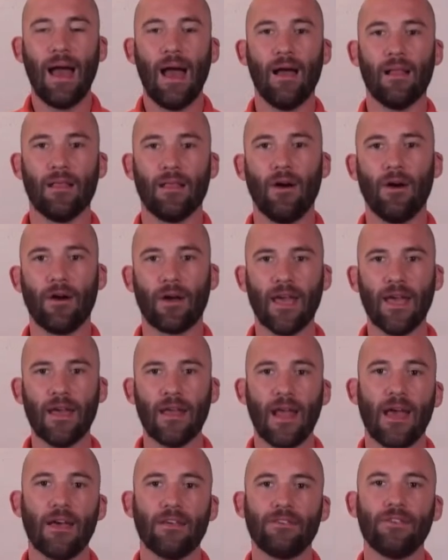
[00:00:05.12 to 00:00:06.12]
Hello
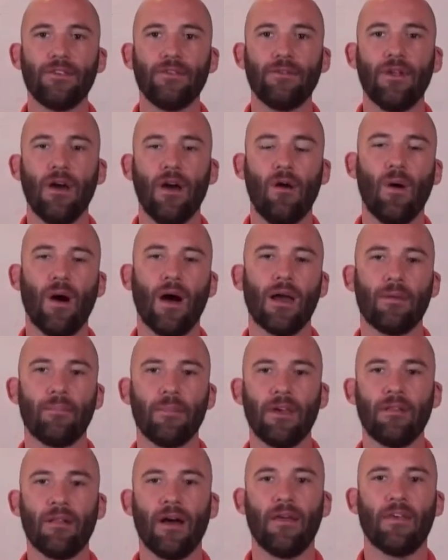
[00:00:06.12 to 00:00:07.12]
again. As you know,
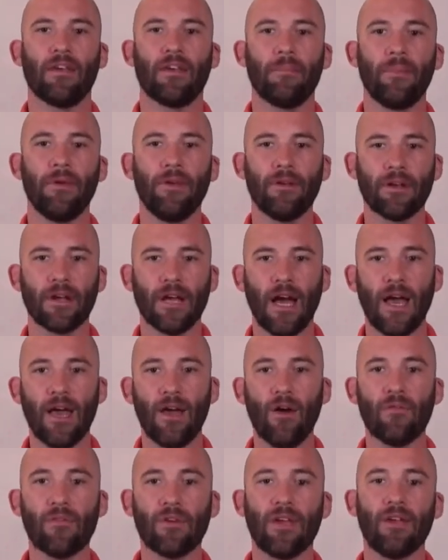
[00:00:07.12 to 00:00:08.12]
I'm Eli, the computer guy,
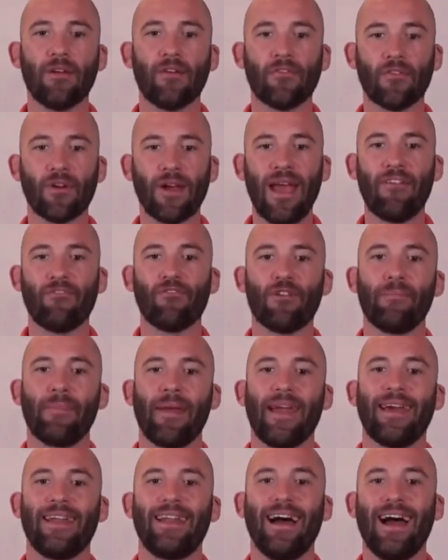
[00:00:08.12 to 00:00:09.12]
over here for
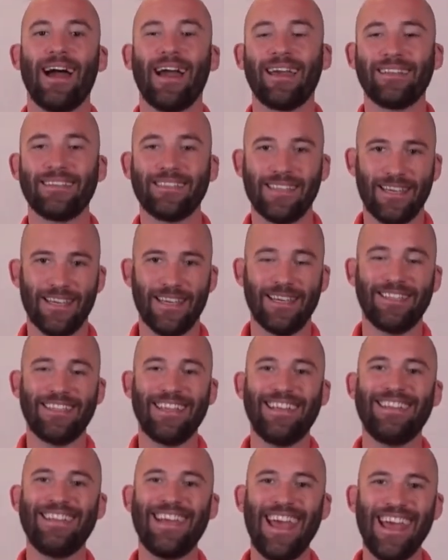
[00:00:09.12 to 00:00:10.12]
Everyman IT.
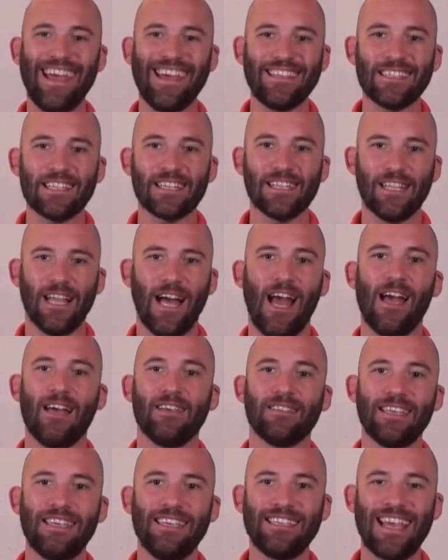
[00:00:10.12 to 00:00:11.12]
Today's
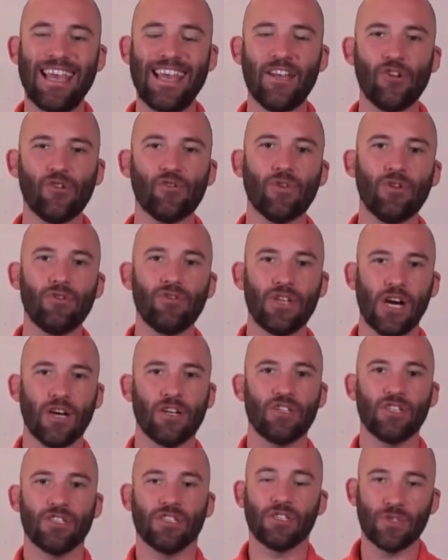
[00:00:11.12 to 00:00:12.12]
class is
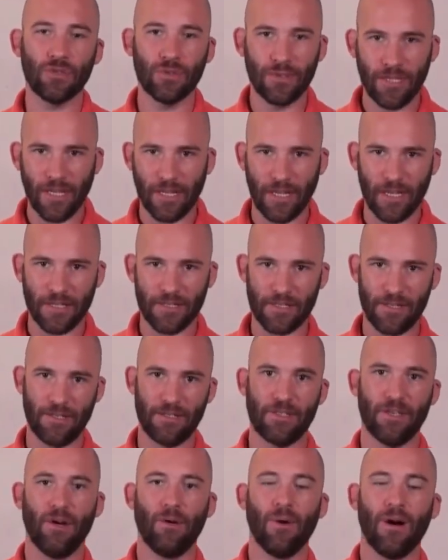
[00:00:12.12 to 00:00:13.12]
Introduction to Linux.
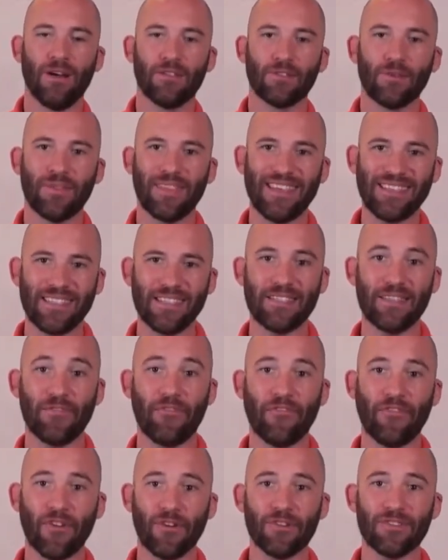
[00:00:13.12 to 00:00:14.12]
So this is the
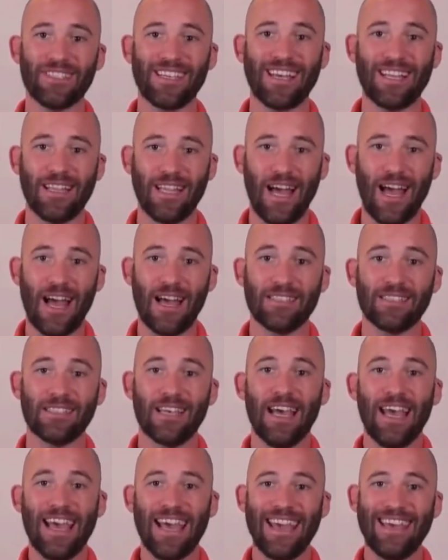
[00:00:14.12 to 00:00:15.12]
first class
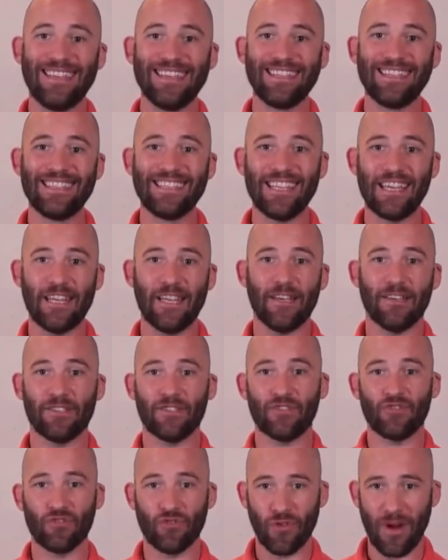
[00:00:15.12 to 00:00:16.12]
in the
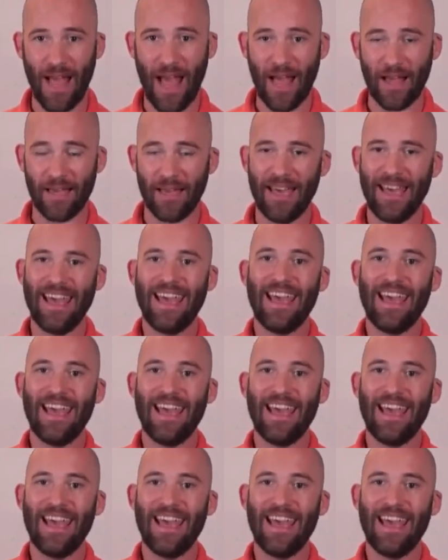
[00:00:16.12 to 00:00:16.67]
Linux track.